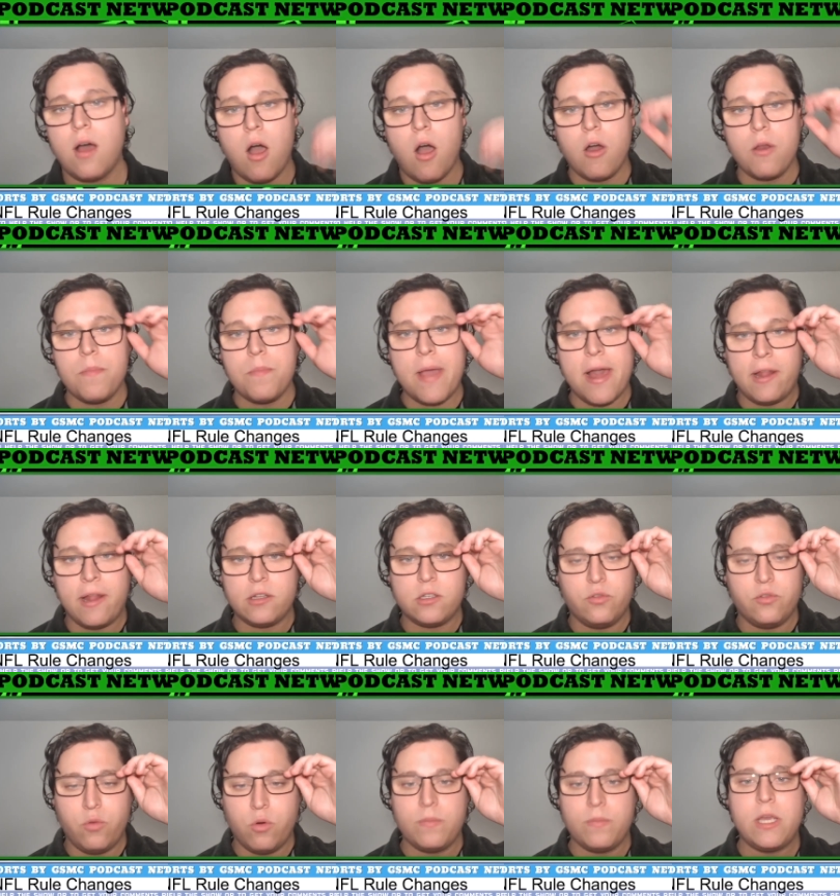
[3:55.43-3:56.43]
unbalanced
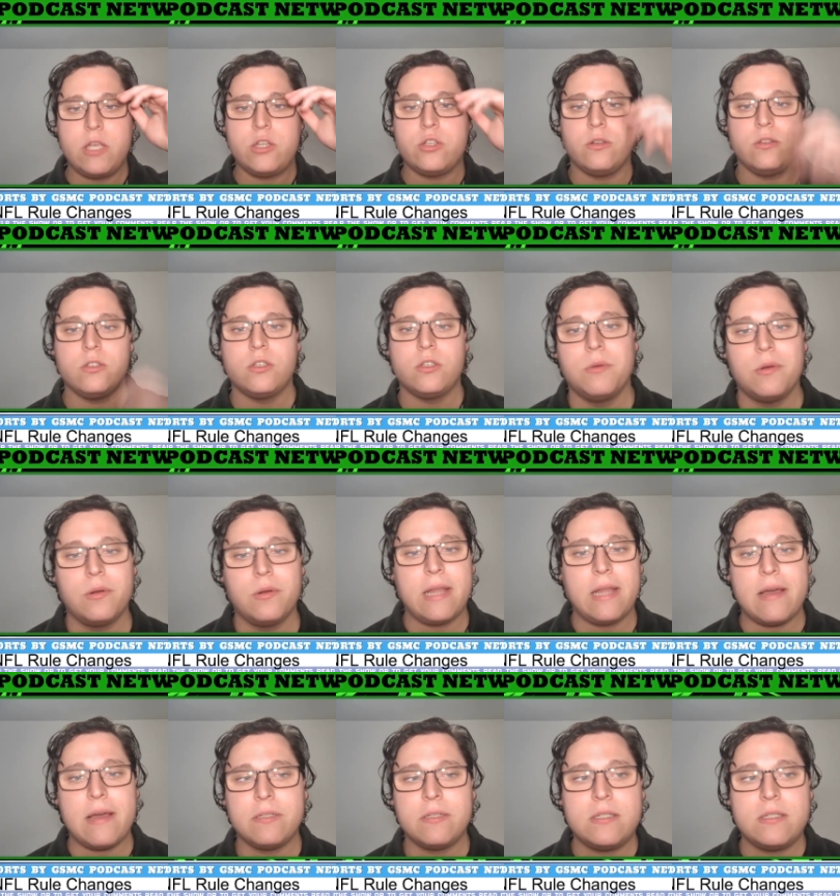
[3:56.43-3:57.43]
formations, so it would
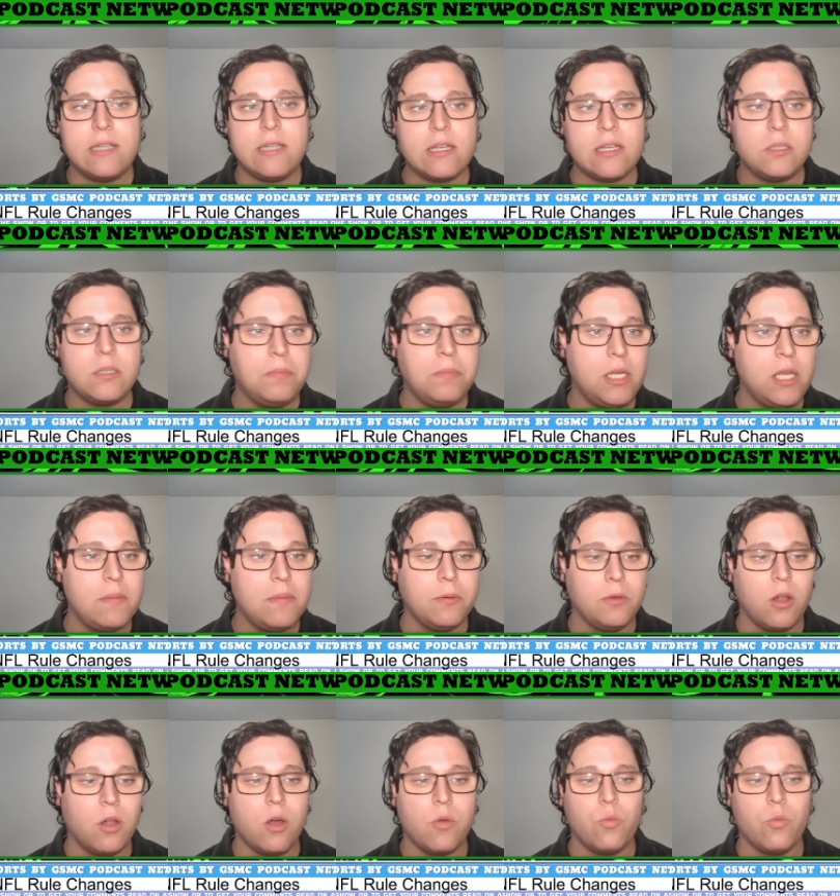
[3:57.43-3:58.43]
allow six people
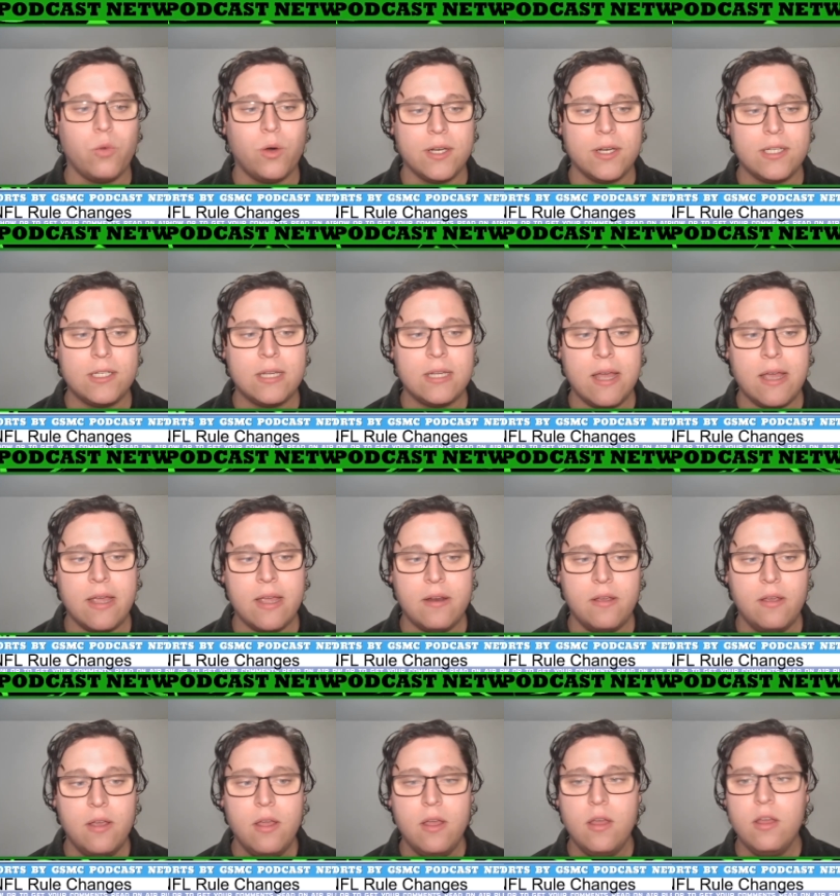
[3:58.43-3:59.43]
on one side
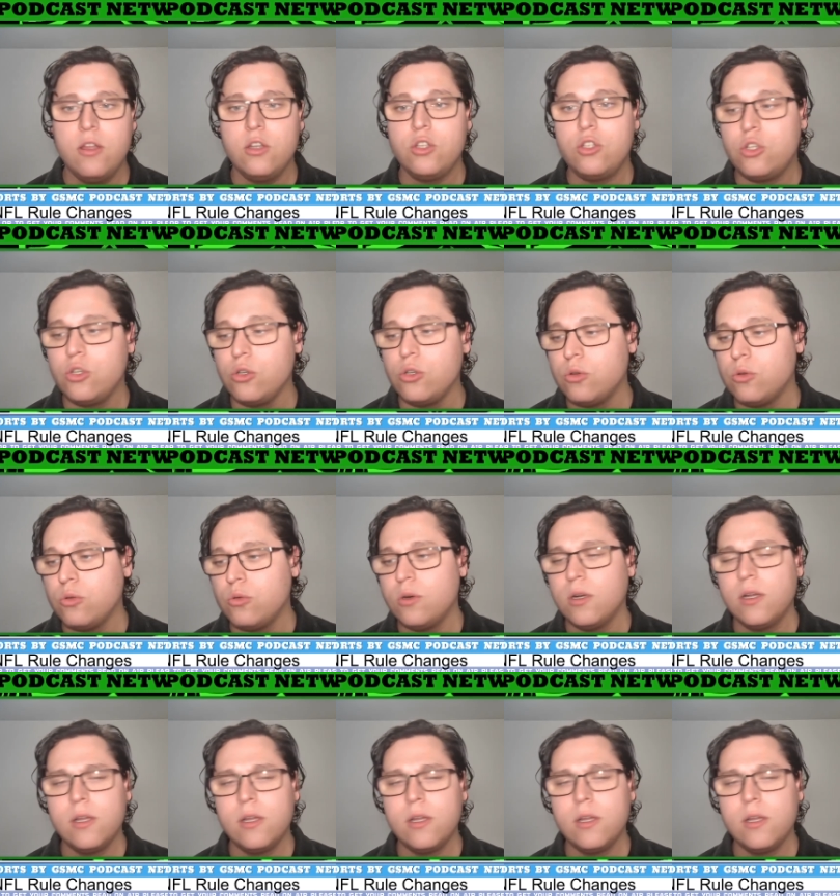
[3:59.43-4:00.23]
to